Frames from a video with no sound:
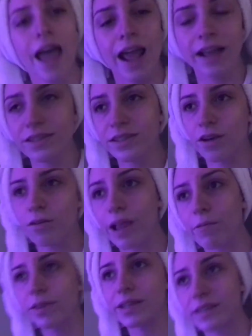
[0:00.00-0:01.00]
And so
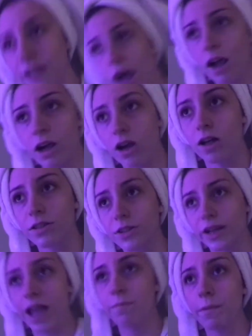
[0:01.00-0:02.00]
like when this Gaga
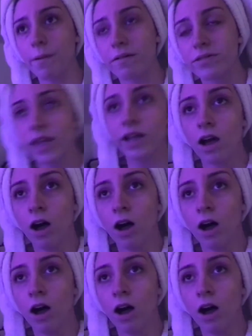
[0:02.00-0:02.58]
concert came up, I was like,